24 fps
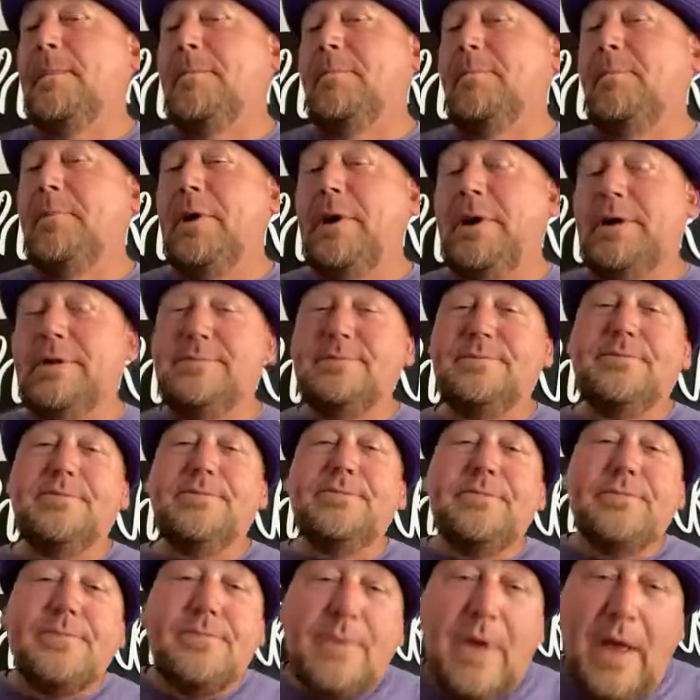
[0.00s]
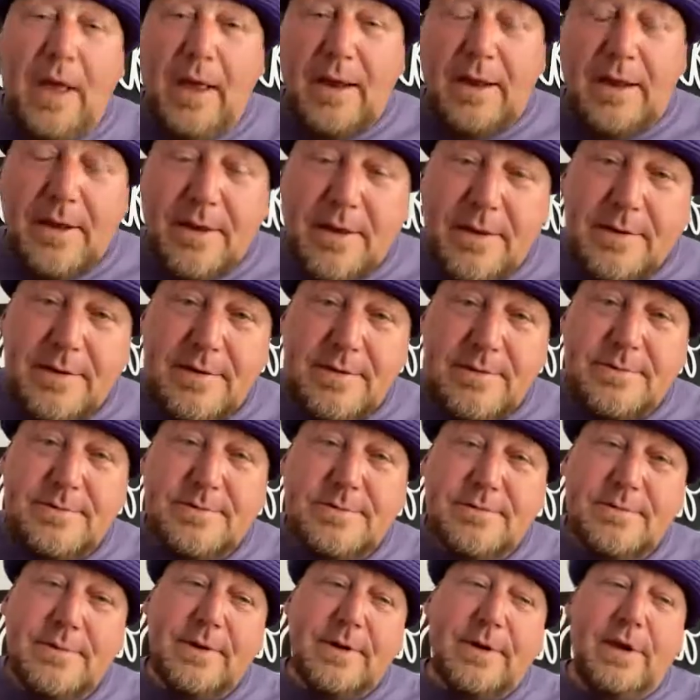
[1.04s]
But hey,
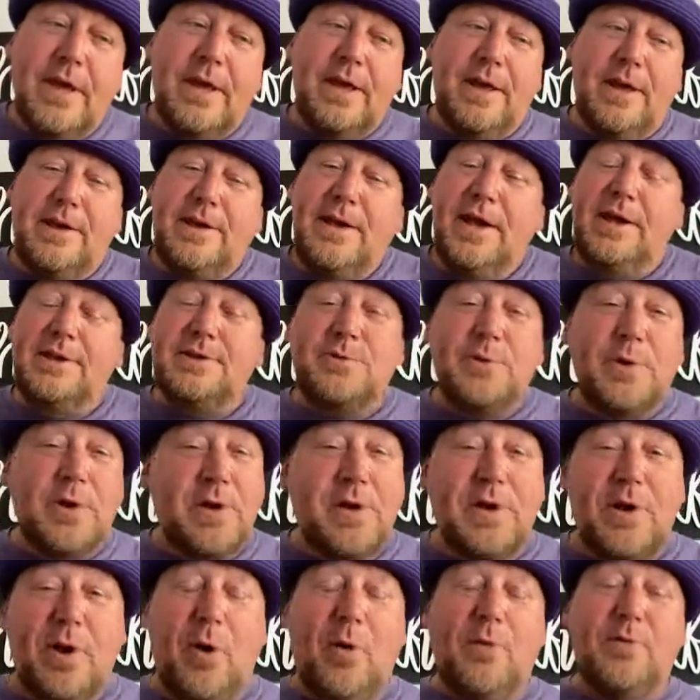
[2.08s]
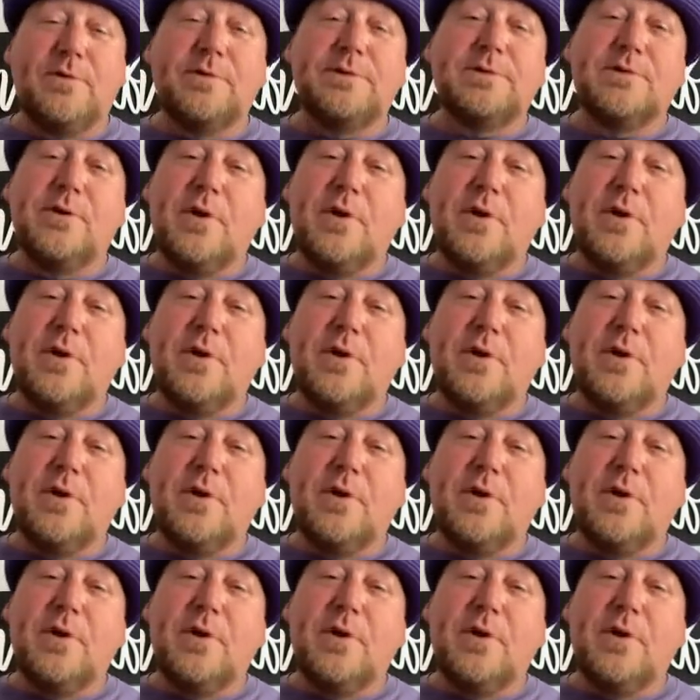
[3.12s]
it gets rid of COVID. So